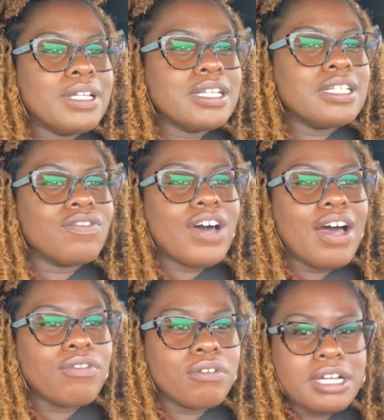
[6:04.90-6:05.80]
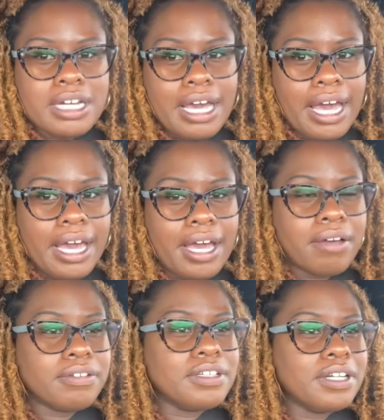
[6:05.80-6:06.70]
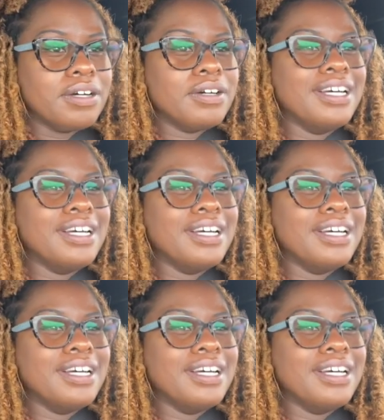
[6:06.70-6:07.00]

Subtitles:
least 5'3½", you know.